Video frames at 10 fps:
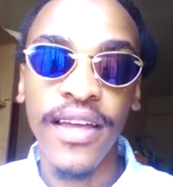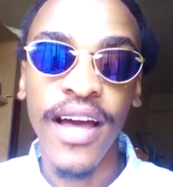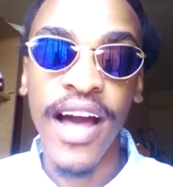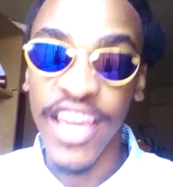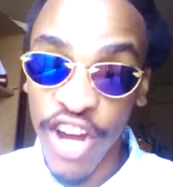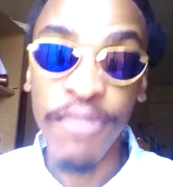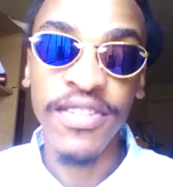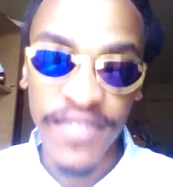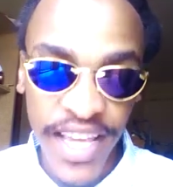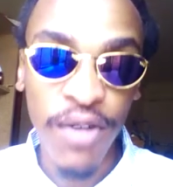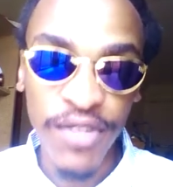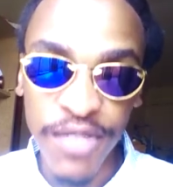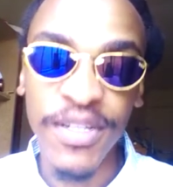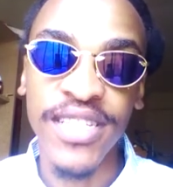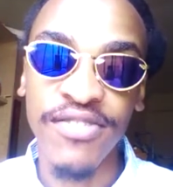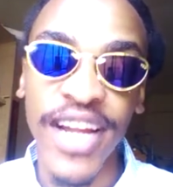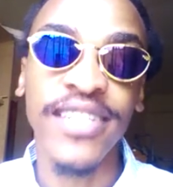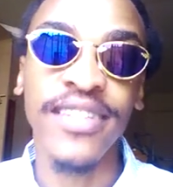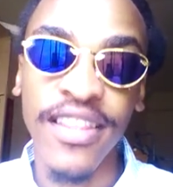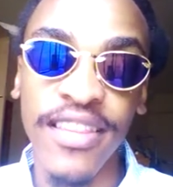economies of scale, which means, right,
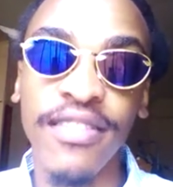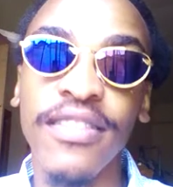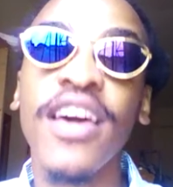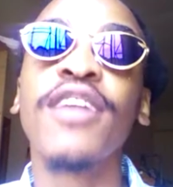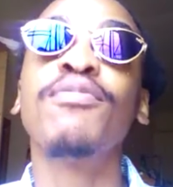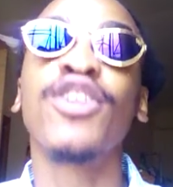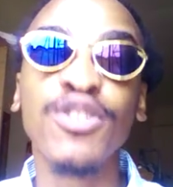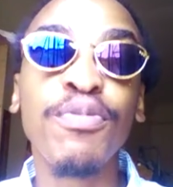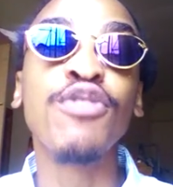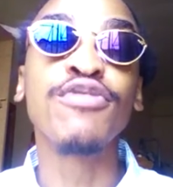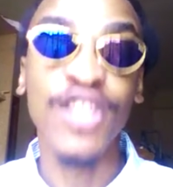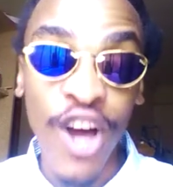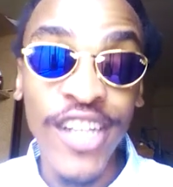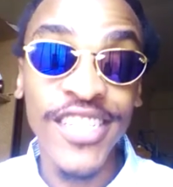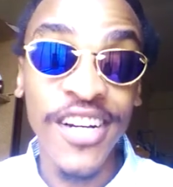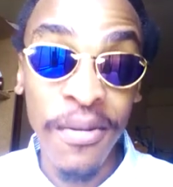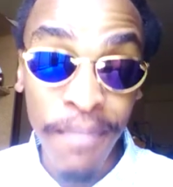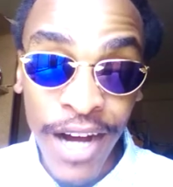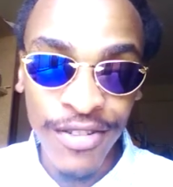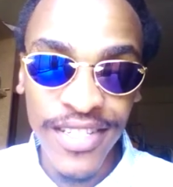because you produce larger
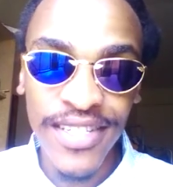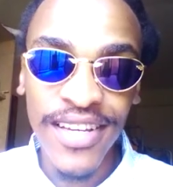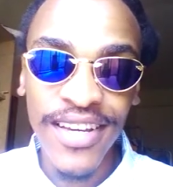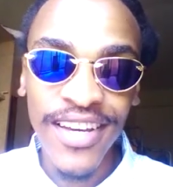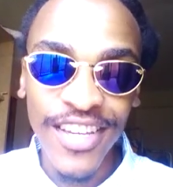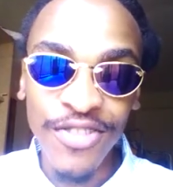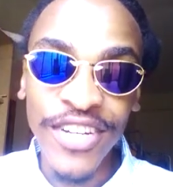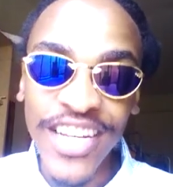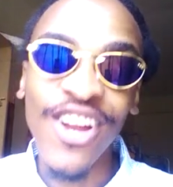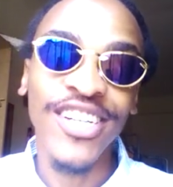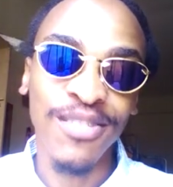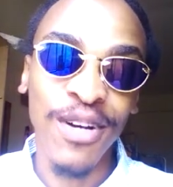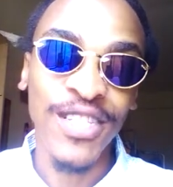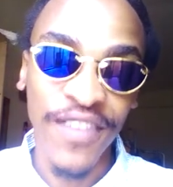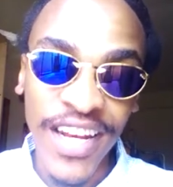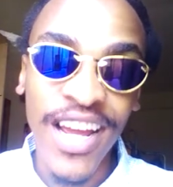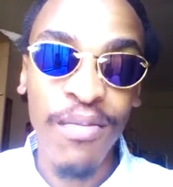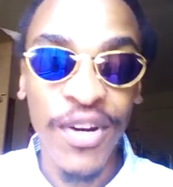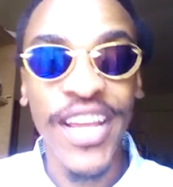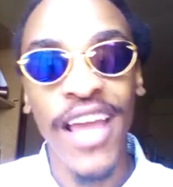amounts, you need large amounts of
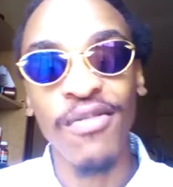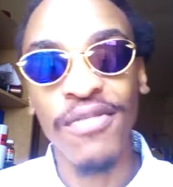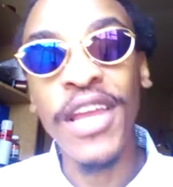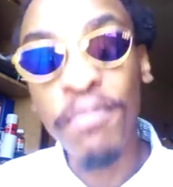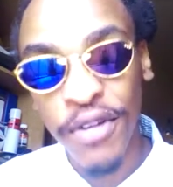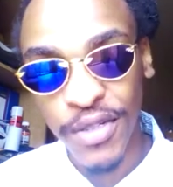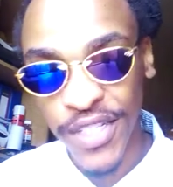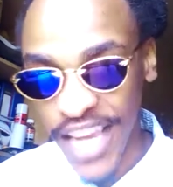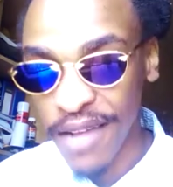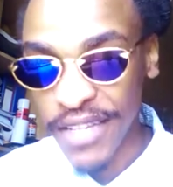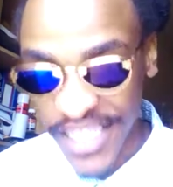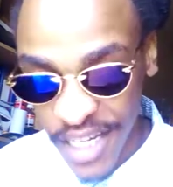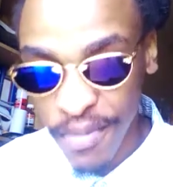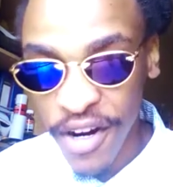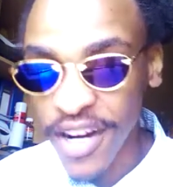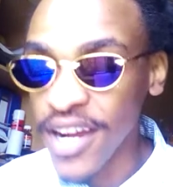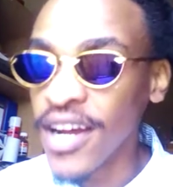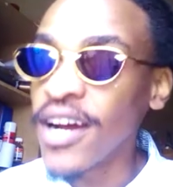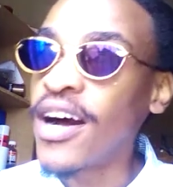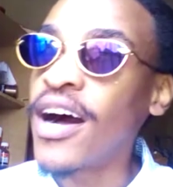inputs, which can be cheaper,
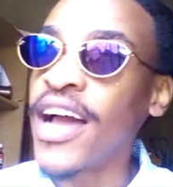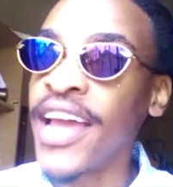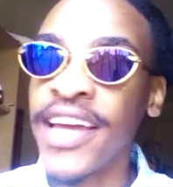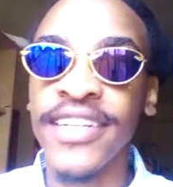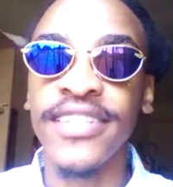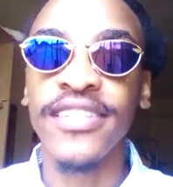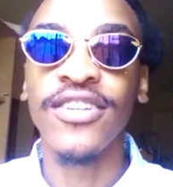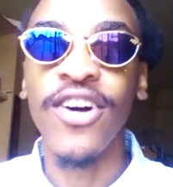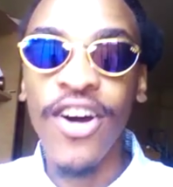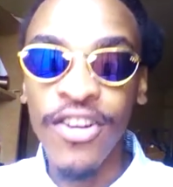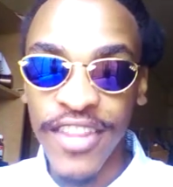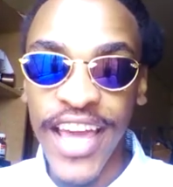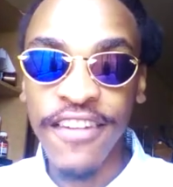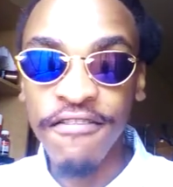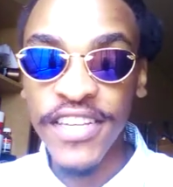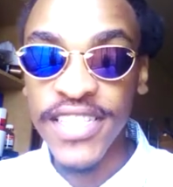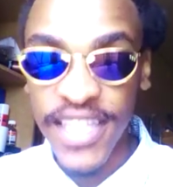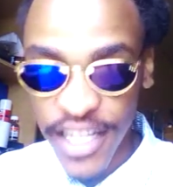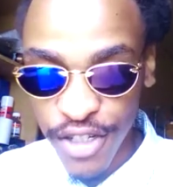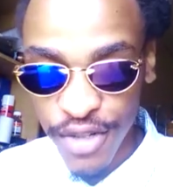and all of that feeds
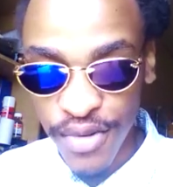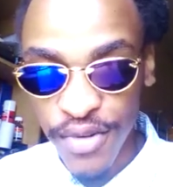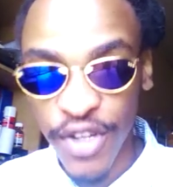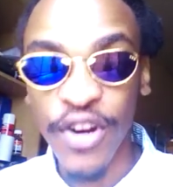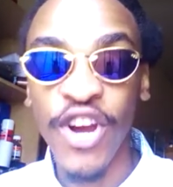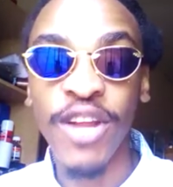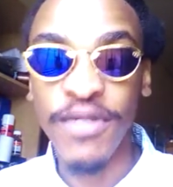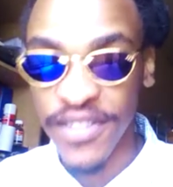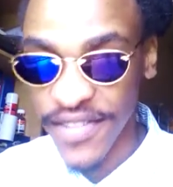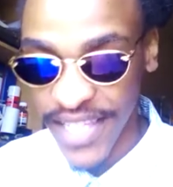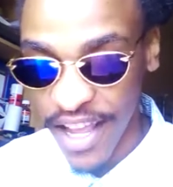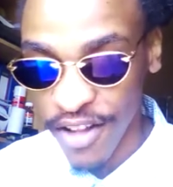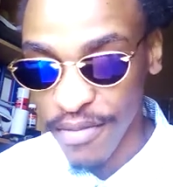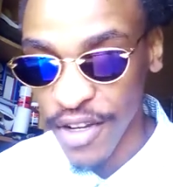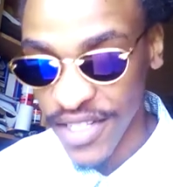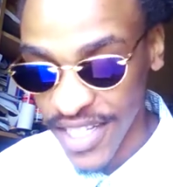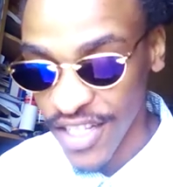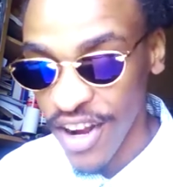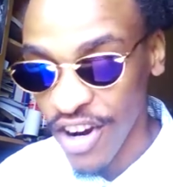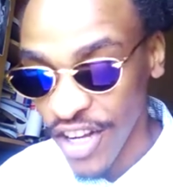into your economies of scale because these
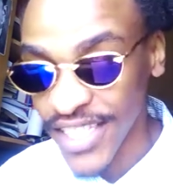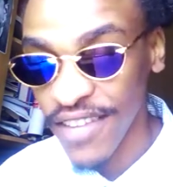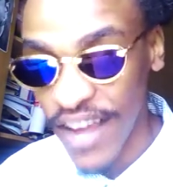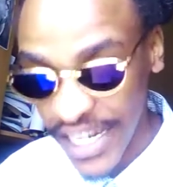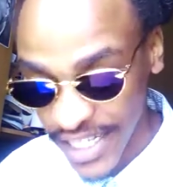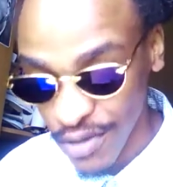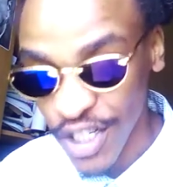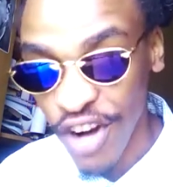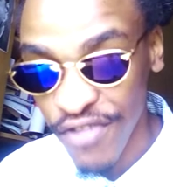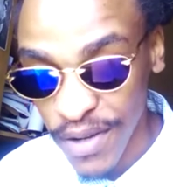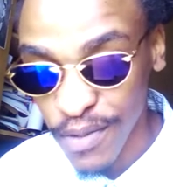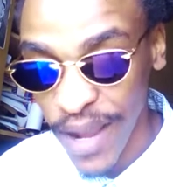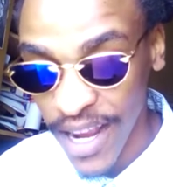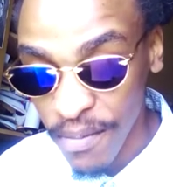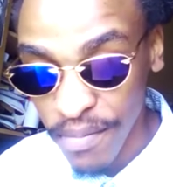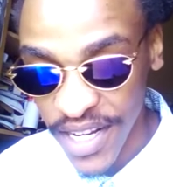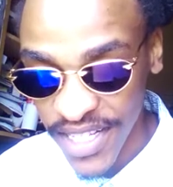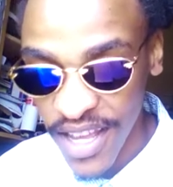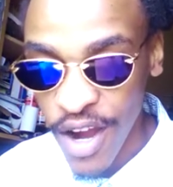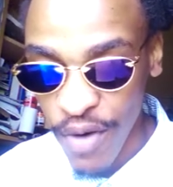are cost advantages which are reaped by
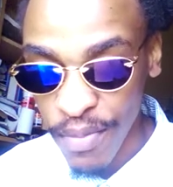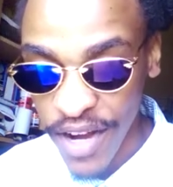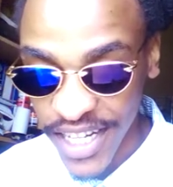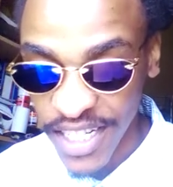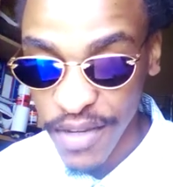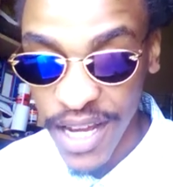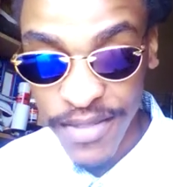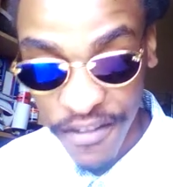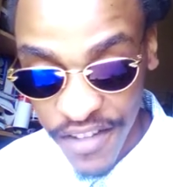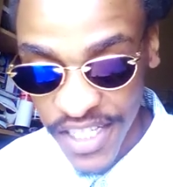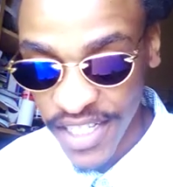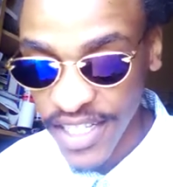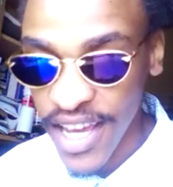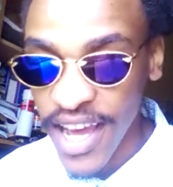companies when production becomes efficient.